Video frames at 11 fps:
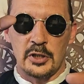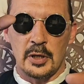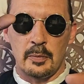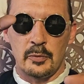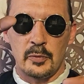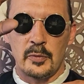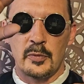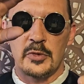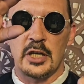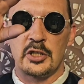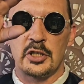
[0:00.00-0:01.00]
some
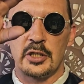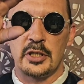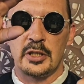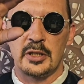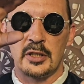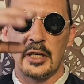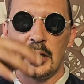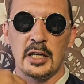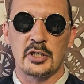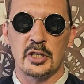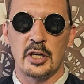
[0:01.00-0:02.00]
tension in
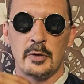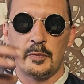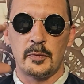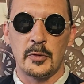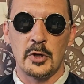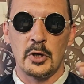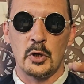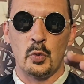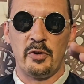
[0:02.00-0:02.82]
our sternum. We